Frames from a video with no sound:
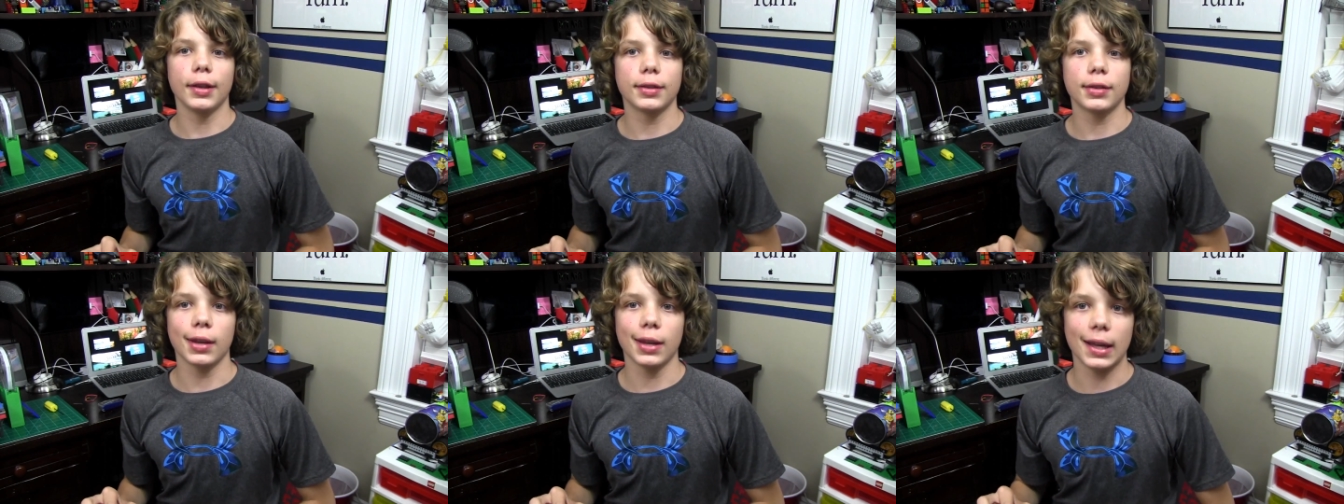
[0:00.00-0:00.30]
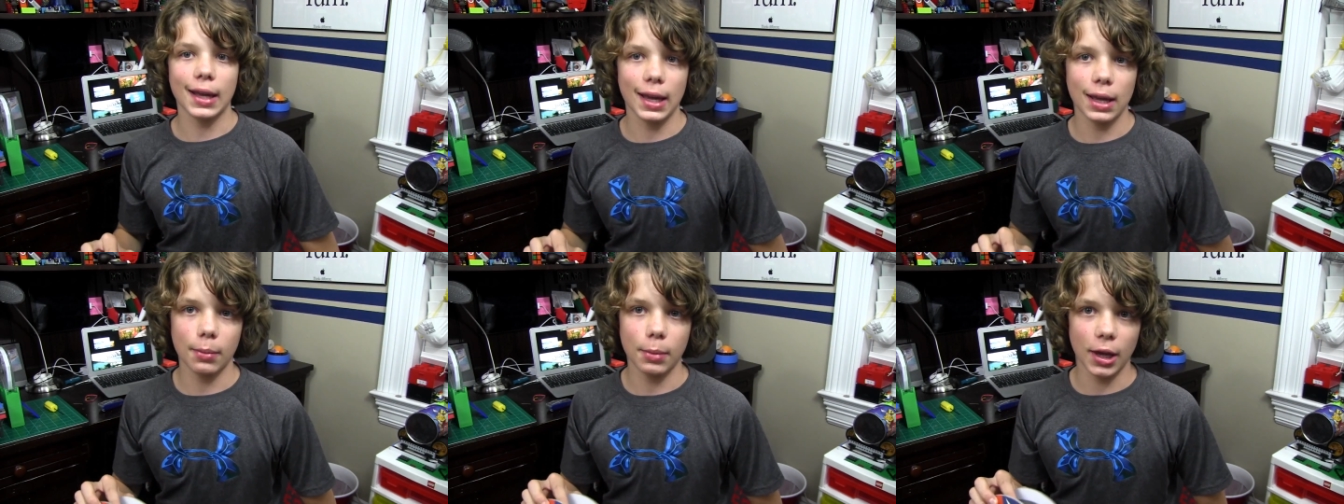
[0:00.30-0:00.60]
as
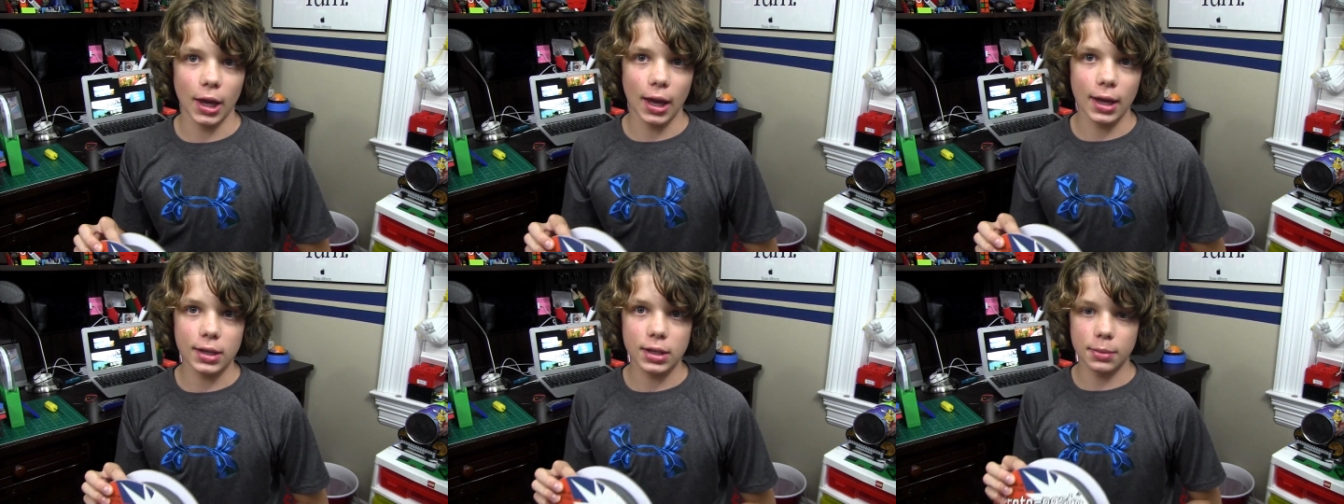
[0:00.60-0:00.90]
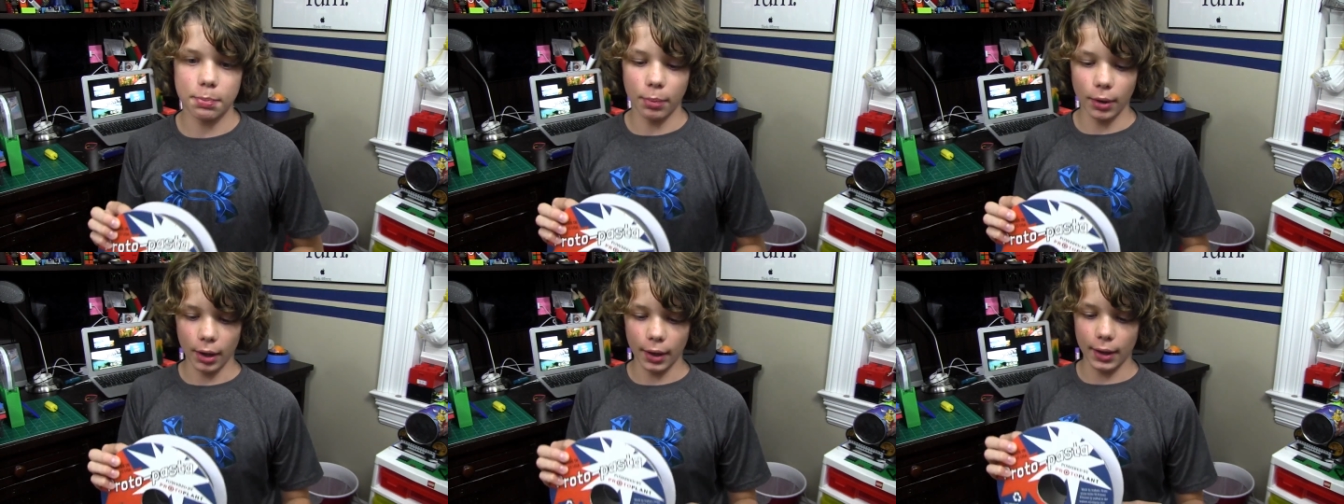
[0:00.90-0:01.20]
like A B
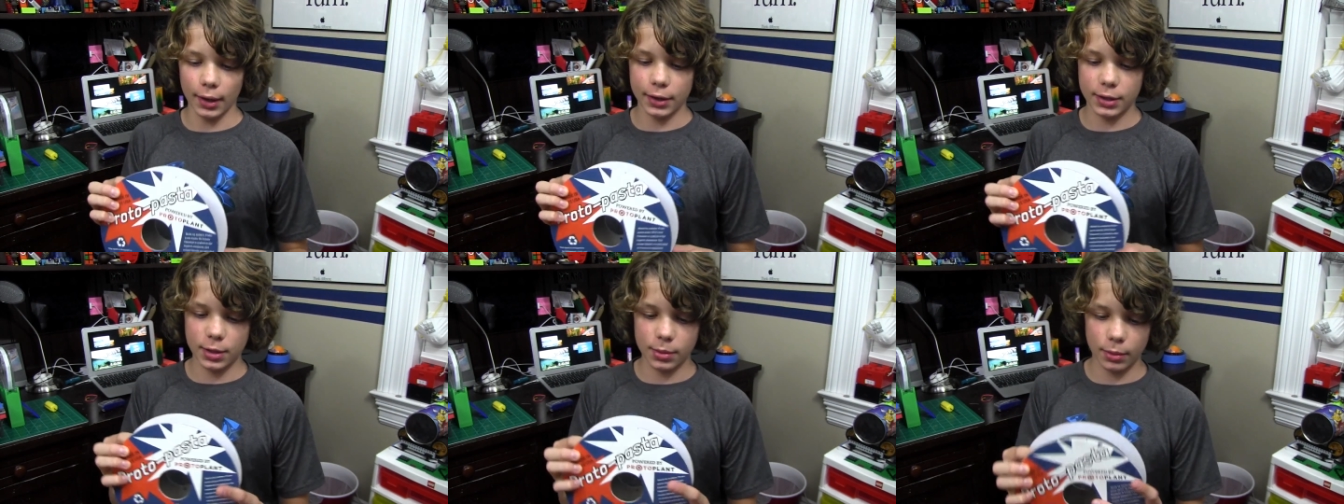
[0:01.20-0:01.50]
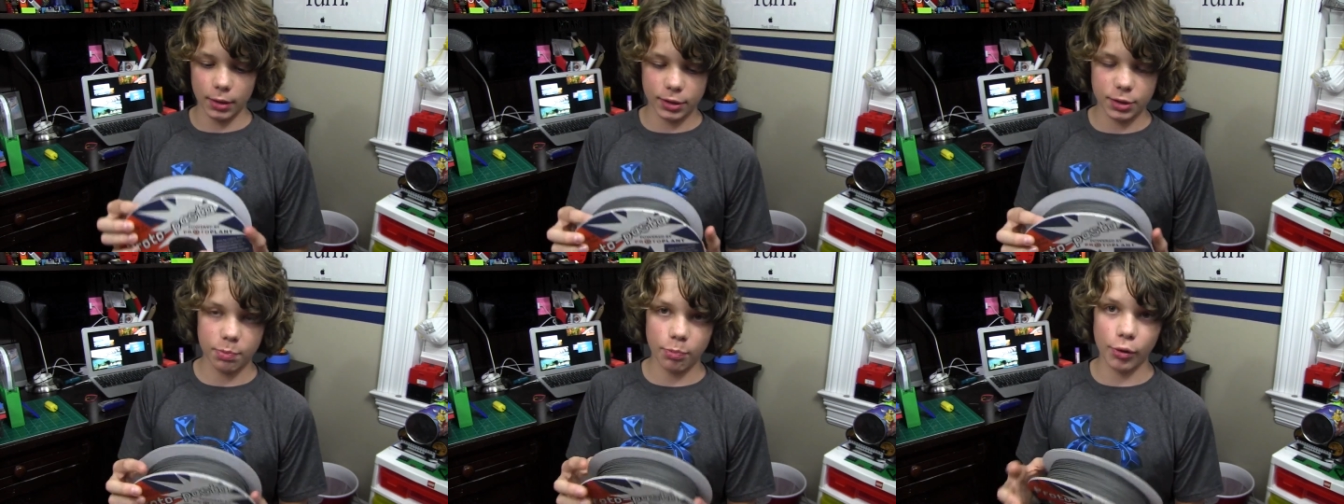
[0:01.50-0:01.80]
S, but
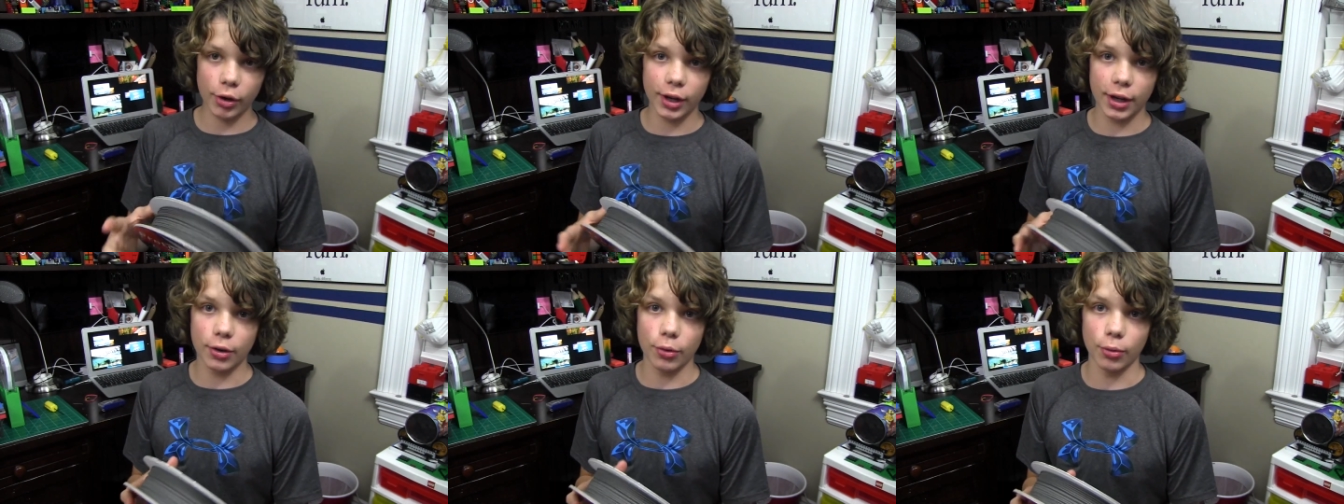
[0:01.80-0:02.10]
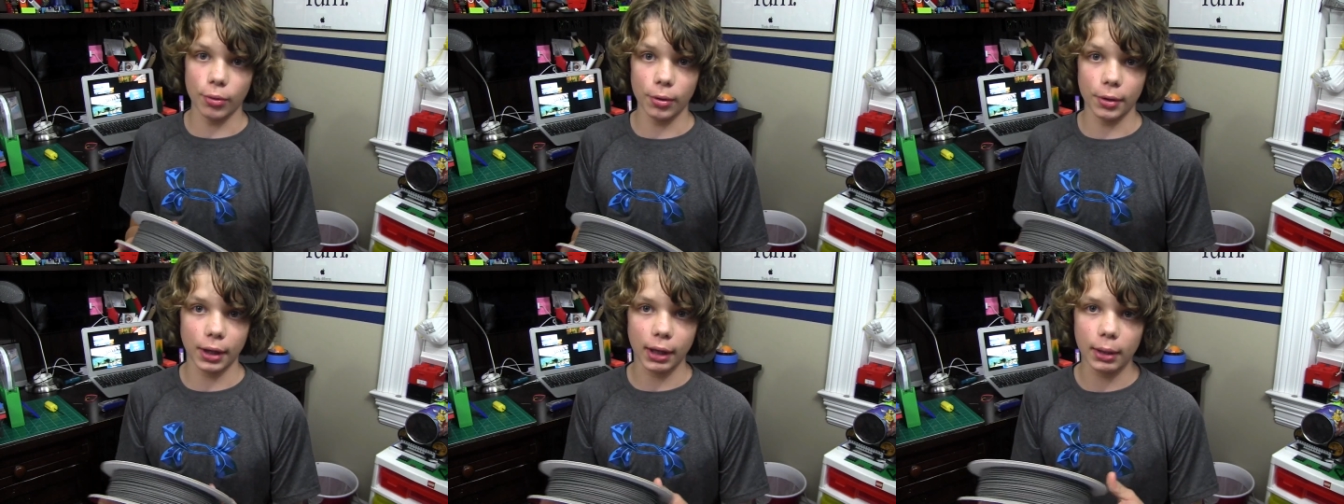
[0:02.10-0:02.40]
it's it's pretty
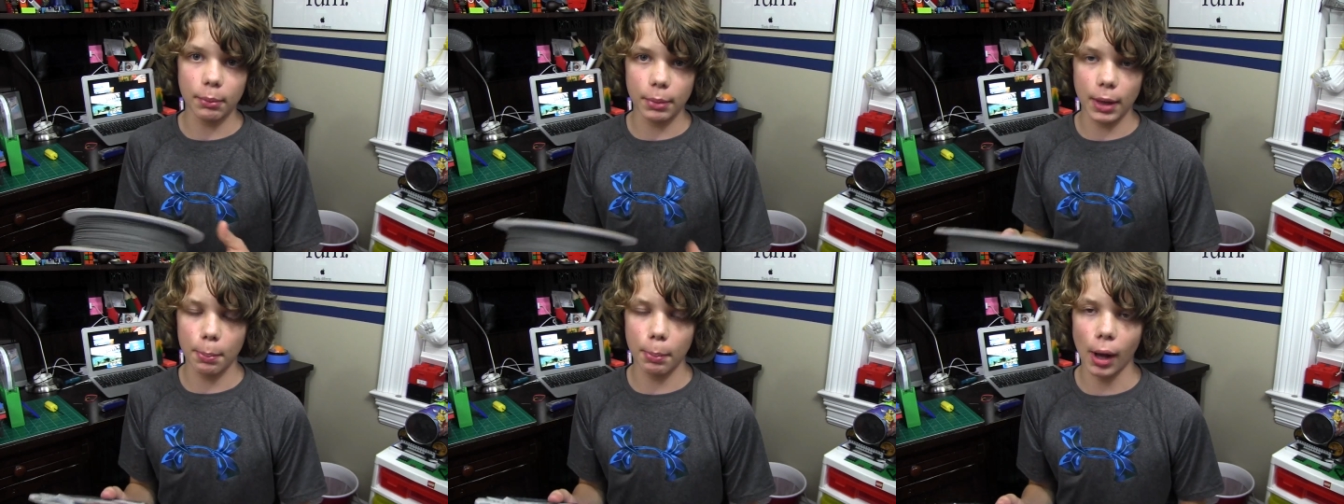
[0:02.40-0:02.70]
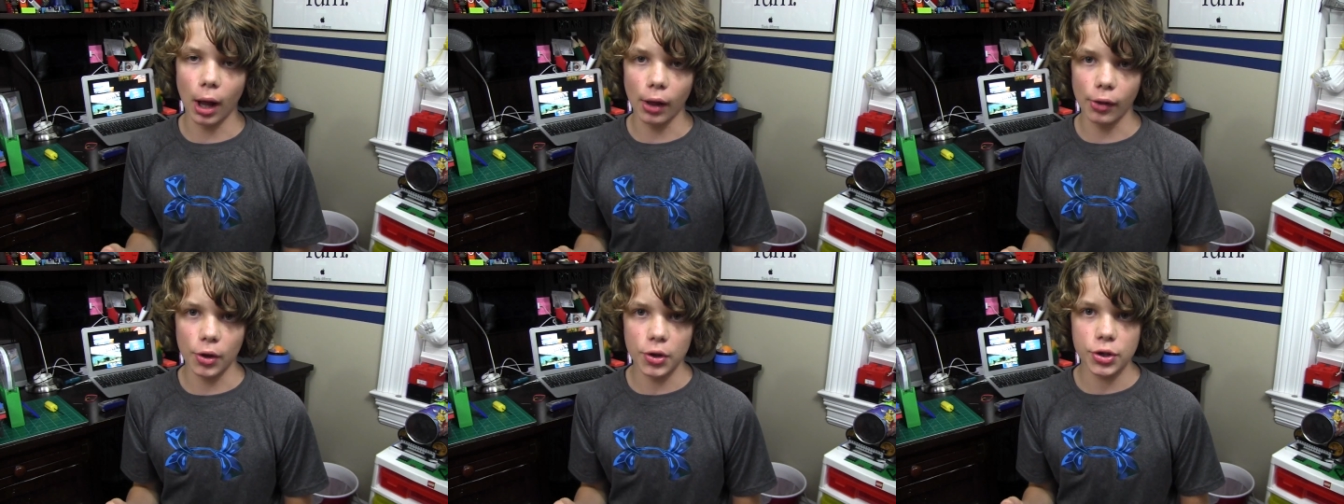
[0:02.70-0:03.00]
cool. It can be
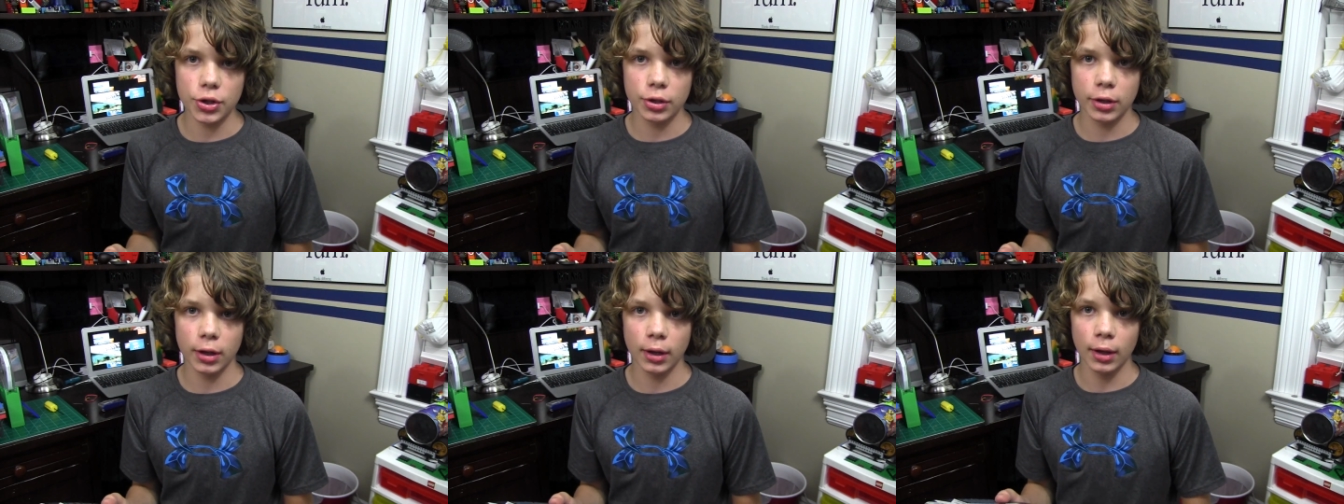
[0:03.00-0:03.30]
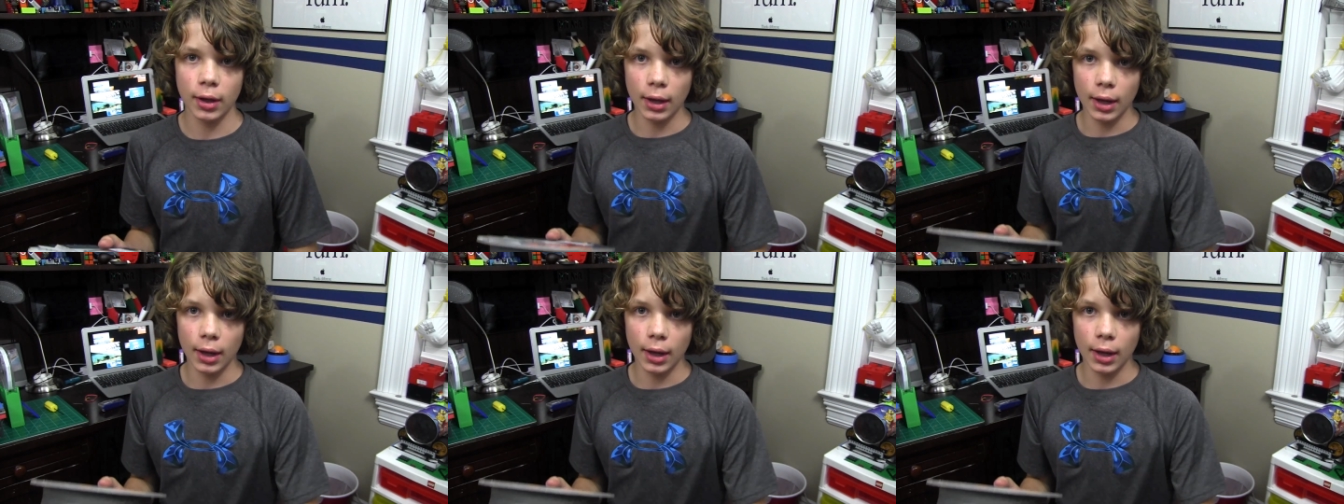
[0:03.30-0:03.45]
polished.